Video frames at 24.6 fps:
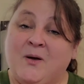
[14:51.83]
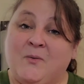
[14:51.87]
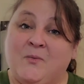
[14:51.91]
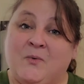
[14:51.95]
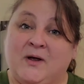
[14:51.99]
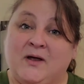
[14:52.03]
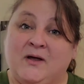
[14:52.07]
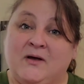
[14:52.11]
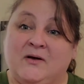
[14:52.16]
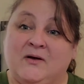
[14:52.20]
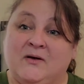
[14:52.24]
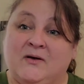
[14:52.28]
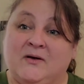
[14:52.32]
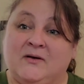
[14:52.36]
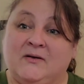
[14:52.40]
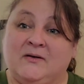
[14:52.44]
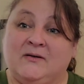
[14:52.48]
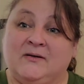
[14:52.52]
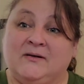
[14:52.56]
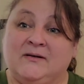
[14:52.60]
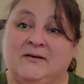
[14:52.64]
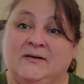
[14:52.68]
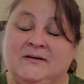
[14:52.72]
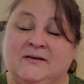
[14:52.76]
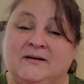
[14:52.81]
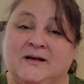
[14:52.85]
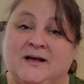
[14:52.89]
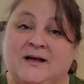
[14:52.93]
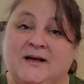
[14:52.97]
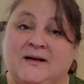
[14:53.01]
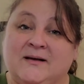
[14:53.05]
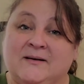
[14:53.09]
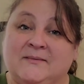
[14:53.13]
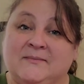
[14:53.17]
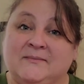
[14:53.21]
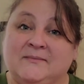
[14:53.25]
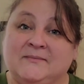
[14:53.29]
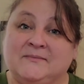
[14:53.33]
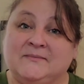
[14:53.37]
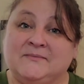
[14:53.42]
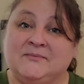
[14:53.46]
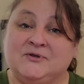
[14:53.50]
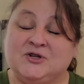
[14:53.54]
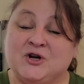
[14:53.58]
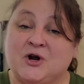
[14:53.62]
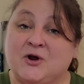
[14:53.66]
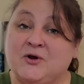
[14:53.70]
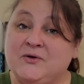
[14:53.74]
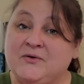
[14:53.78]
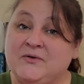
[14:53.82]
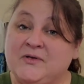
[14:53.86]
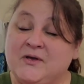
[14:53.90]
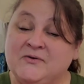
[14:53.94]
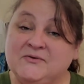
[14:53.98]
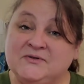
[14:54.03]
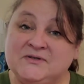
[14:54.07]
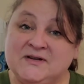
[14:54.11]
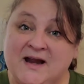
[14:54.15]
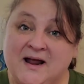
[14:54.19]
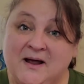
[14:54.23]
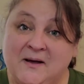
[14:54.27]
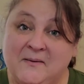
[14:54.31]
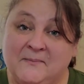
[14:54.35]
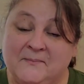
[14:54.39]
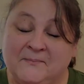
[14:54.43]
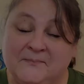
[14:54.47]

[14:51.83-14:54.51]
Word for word: will um, show you those now.